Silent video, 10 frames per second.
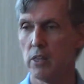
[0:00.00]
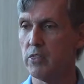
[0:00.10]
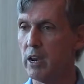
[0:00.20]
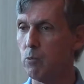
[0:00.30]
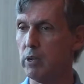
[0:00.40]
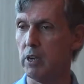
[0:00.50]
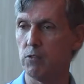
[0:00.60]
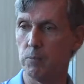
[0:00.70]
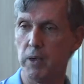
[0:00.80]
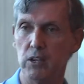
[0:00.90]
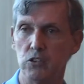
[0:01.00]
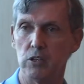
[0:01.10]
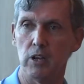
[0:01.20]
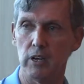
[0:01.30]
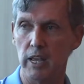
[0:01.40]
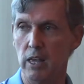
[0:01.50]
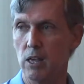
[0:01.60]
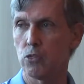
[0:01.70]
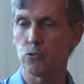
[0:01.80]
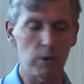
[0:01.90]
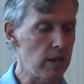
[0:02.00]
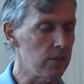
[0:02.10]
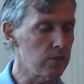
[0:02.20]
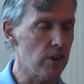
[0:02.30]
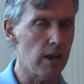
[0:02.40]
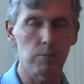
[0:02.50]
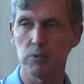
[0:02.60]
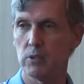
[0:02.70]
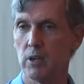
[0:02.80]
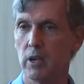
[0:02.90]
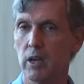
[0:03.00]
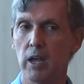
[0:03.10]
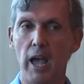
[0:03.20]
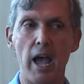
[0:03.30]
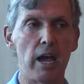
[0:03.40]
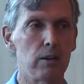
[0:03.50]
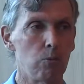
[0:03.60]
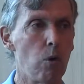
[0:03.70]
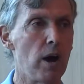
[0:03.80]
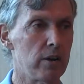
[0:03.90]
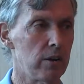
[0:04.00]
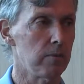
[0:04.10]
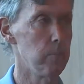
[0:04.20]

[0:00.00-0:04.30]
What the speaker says: Then we give the patient 3 enzymes and water.